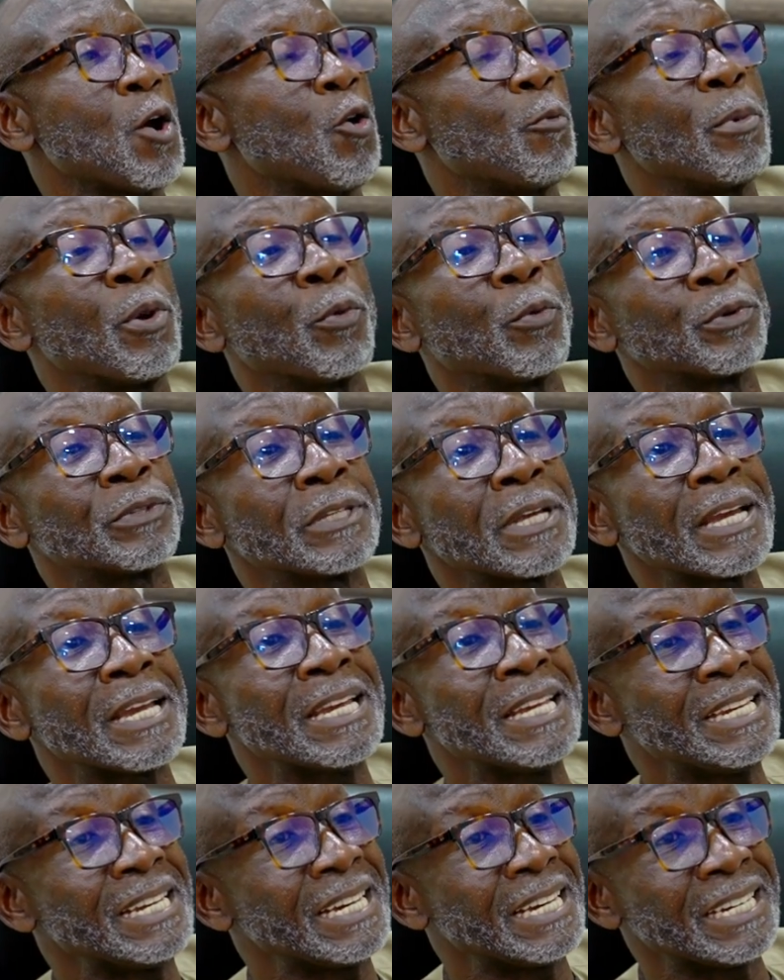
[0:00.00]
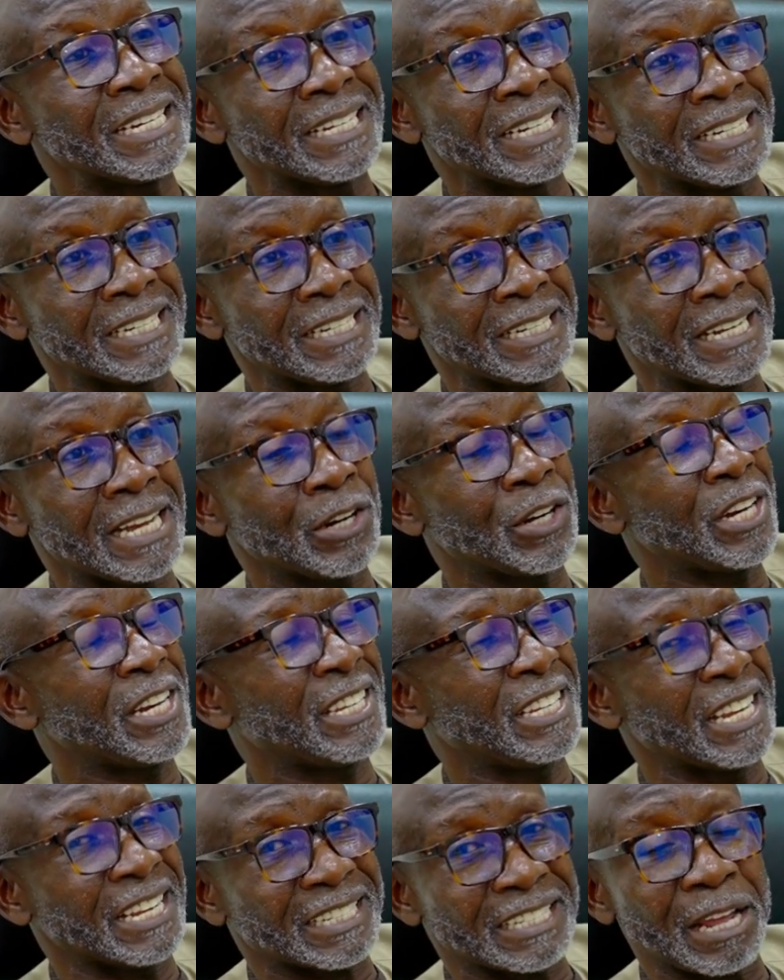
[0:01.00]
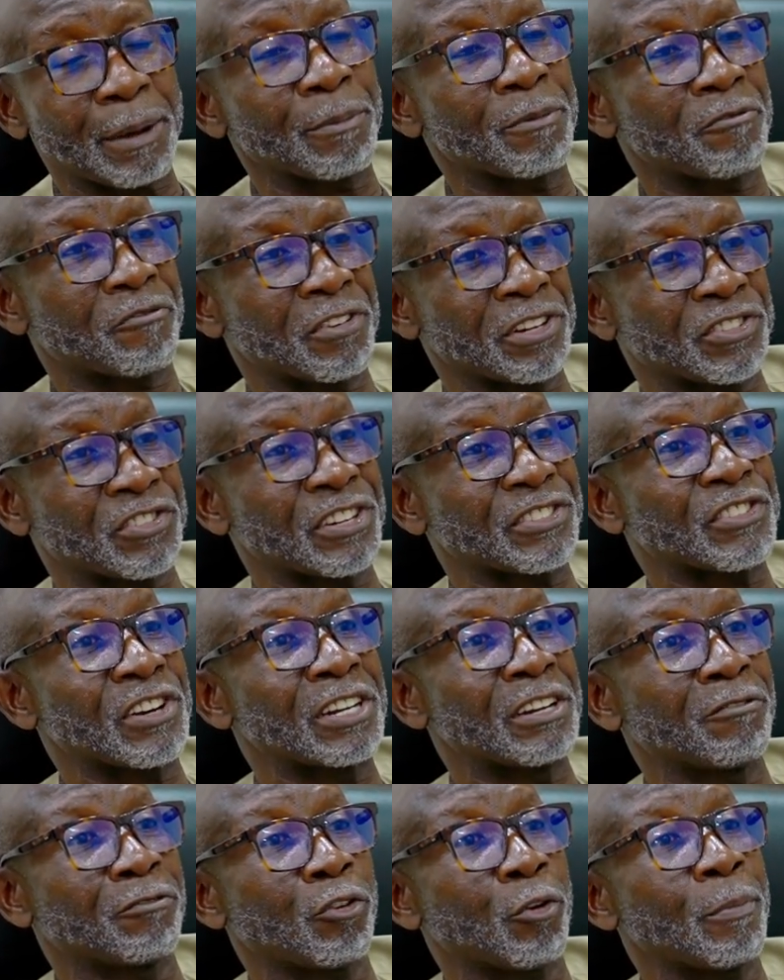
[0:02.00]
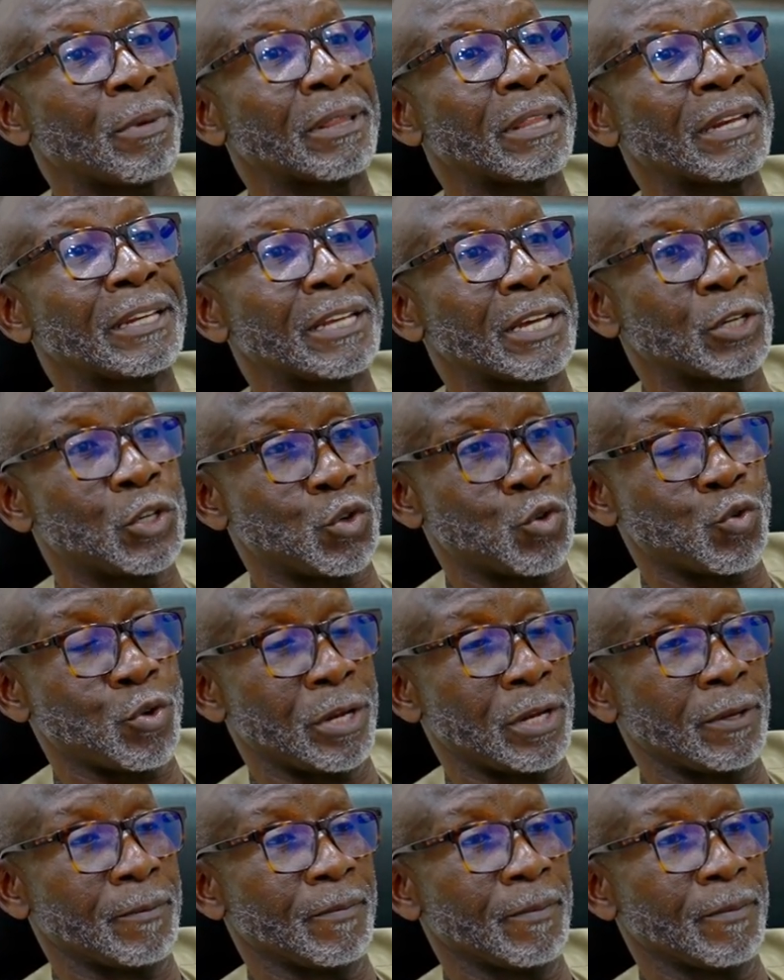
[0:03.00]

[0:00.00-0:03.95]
We won't say giddy. There's some infrastructure development that they are doing.